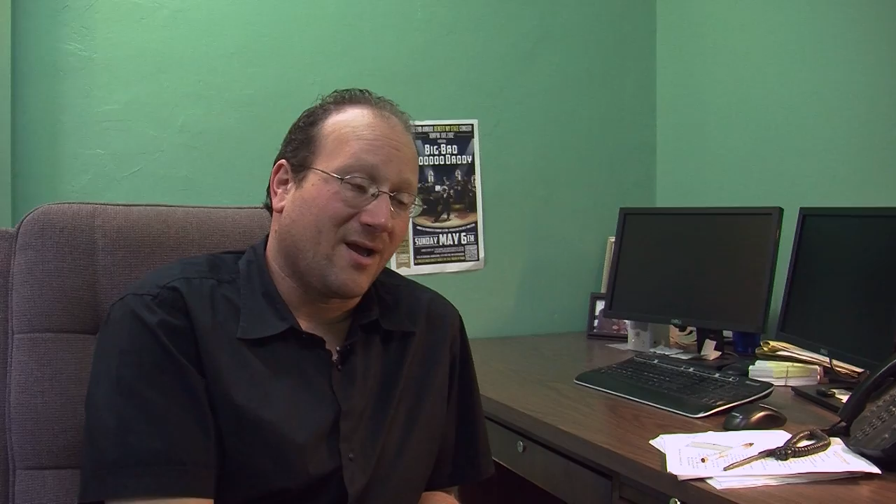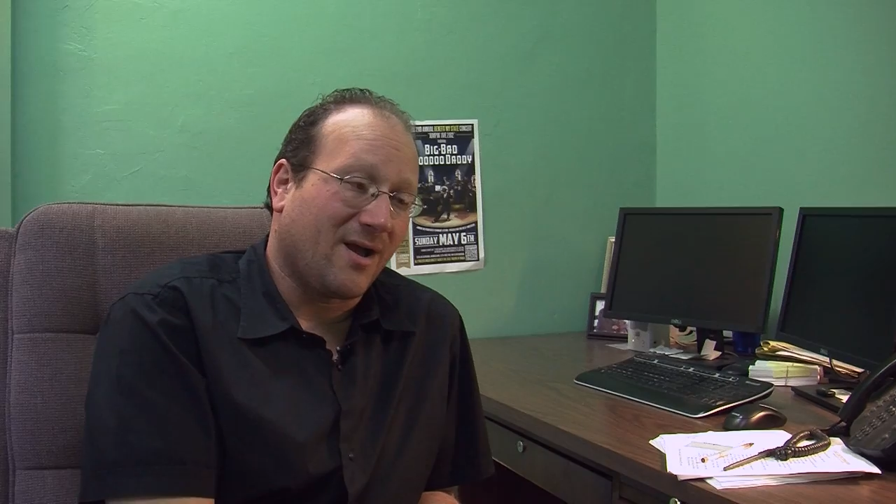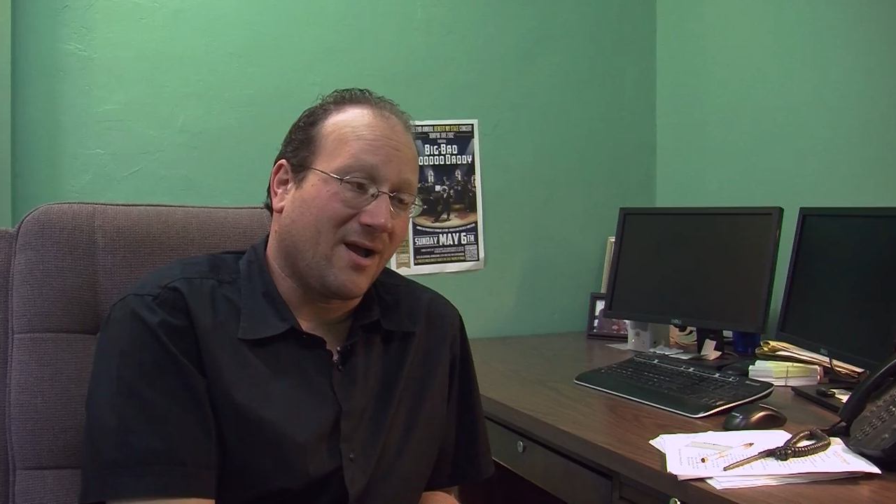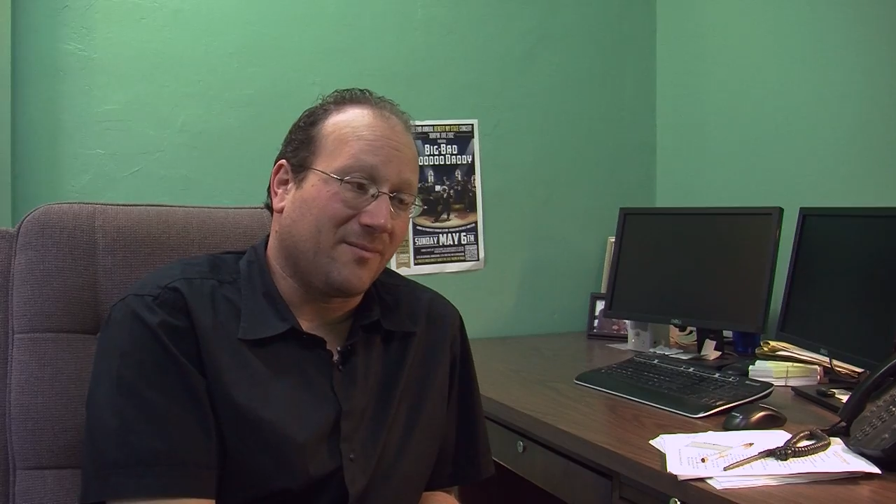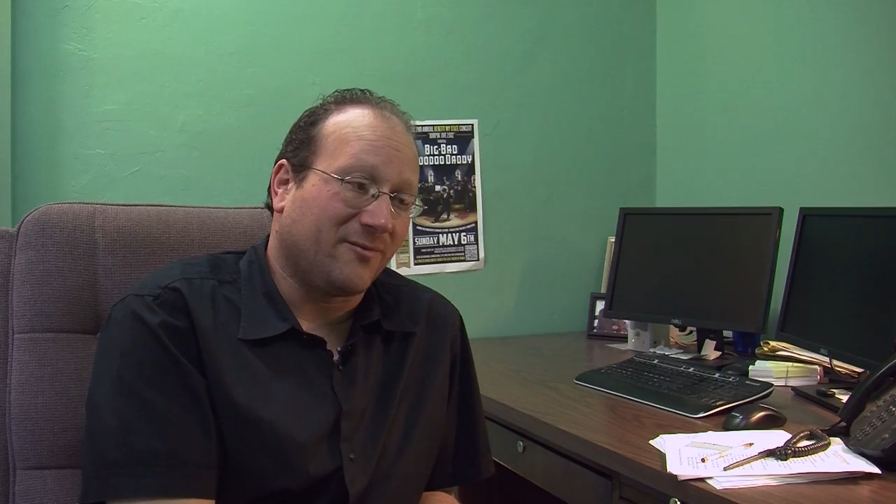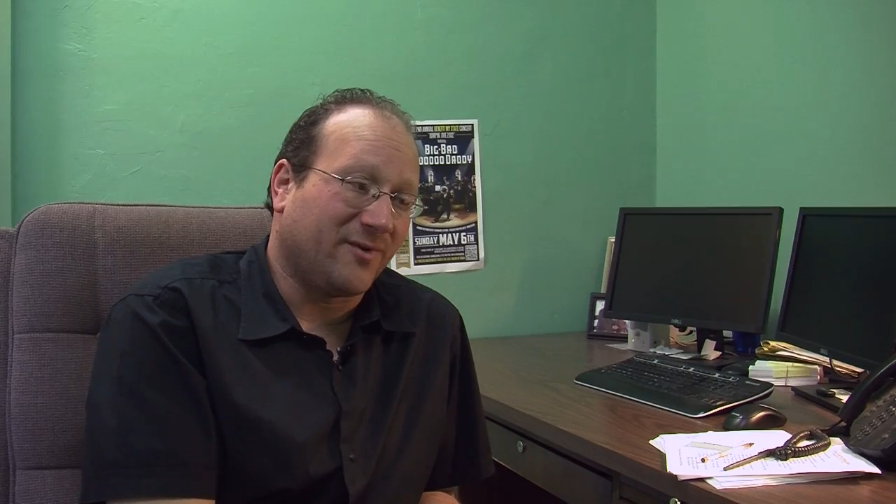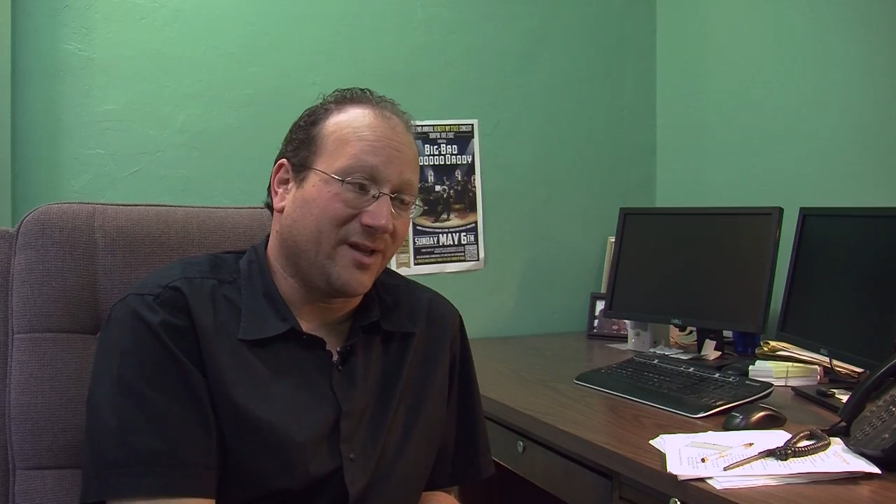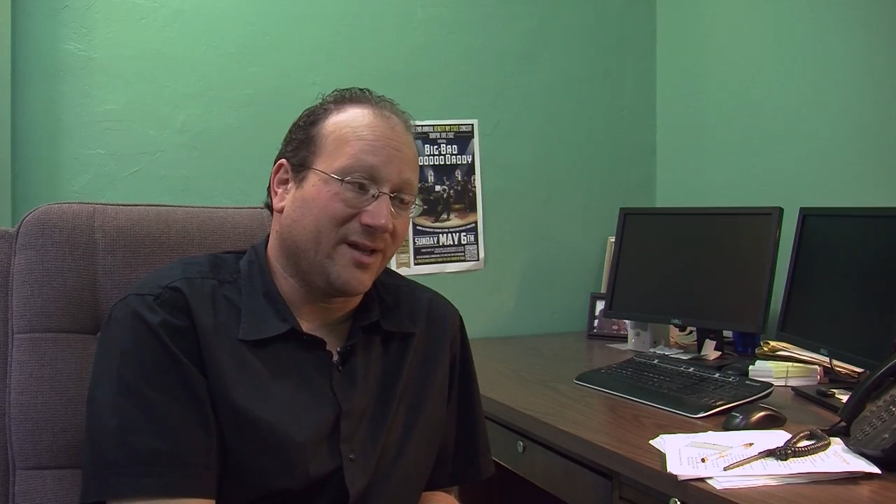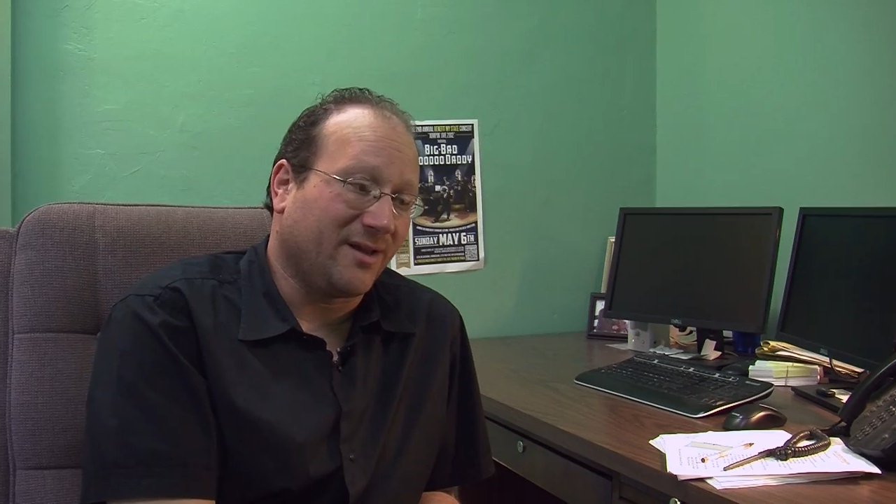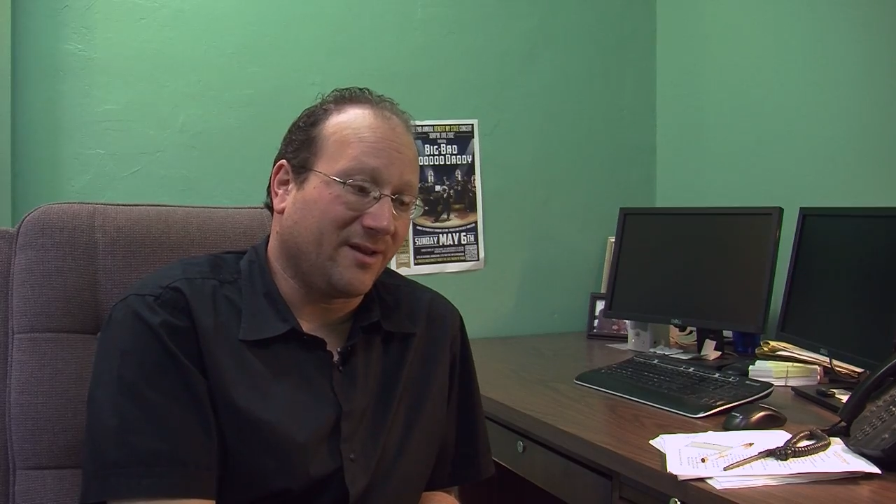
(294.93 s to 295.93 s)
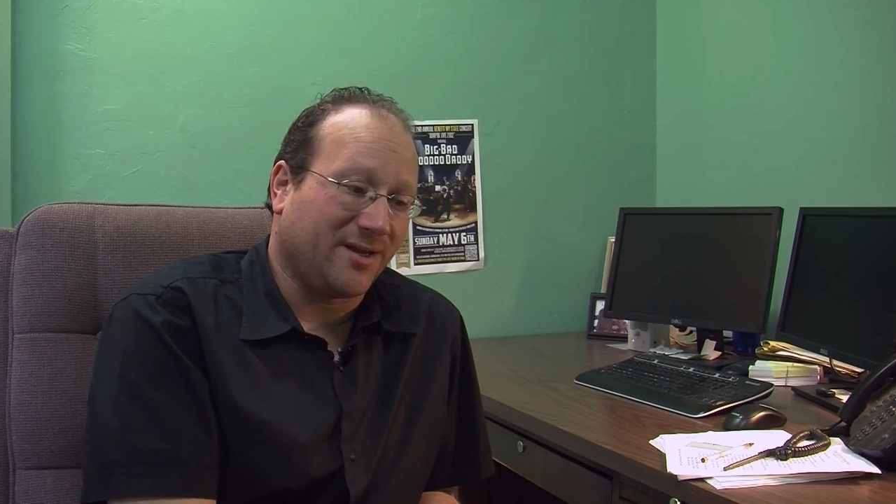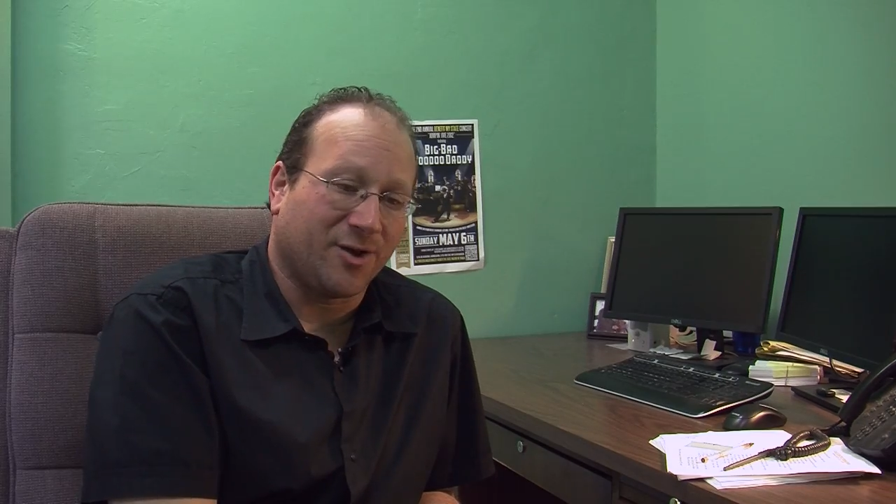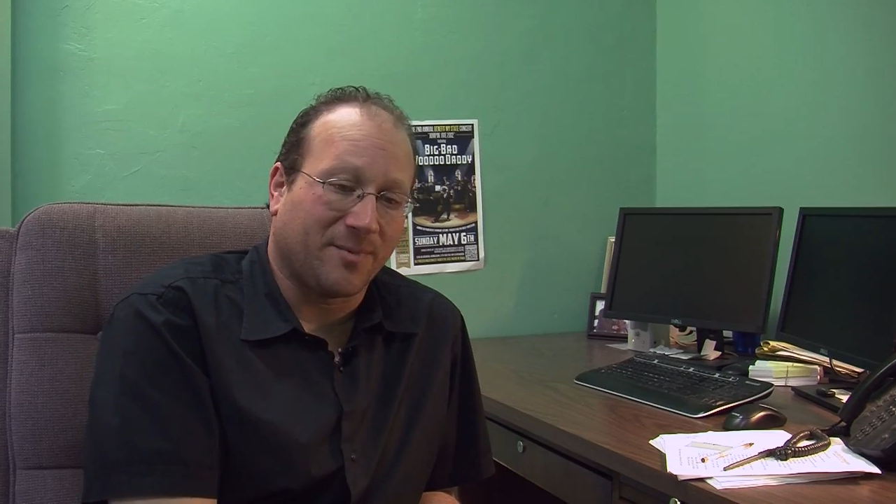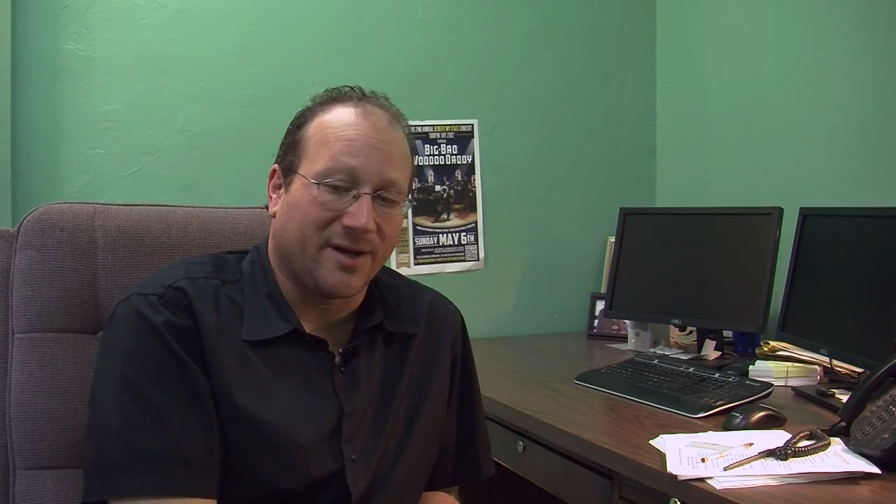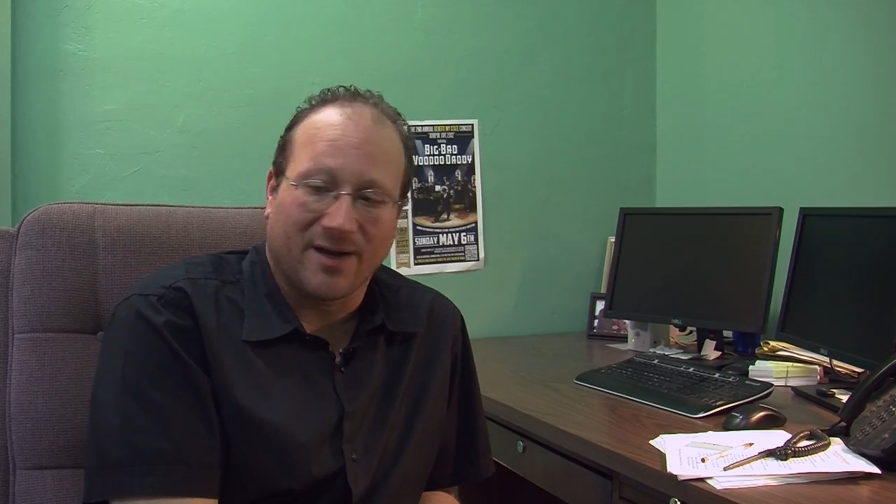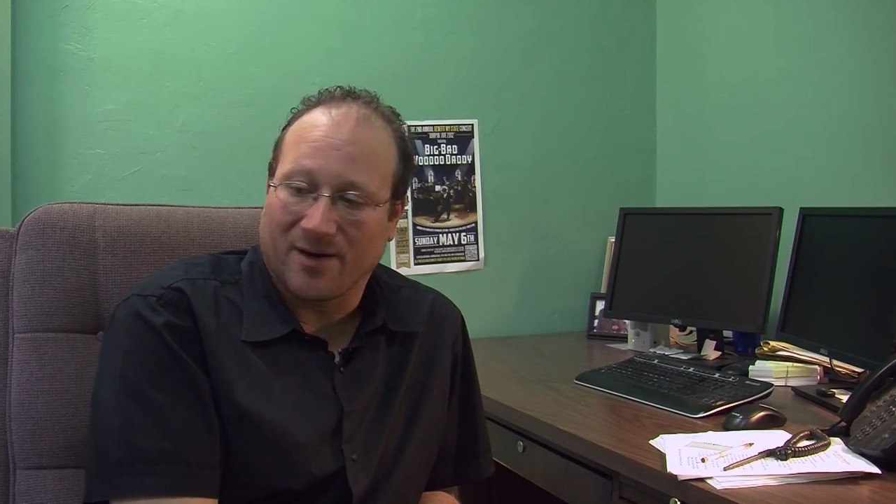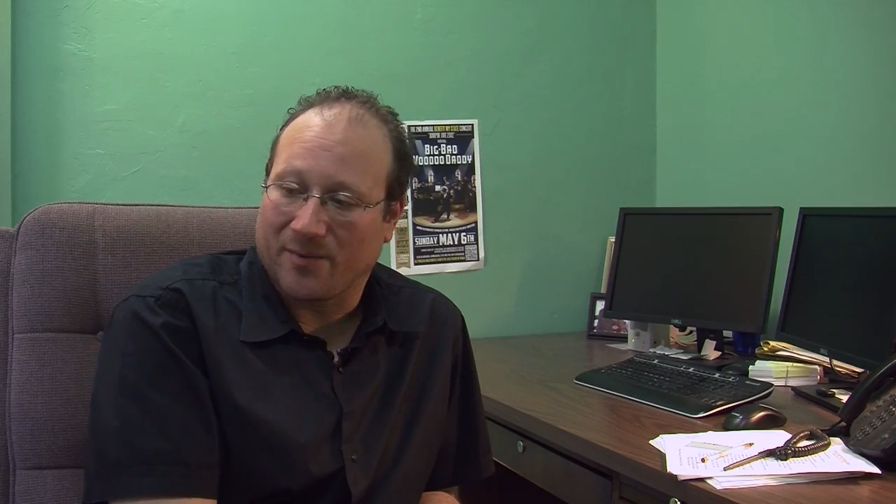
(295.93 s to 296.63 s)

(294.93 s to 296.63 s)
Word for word: Um, really, year by year,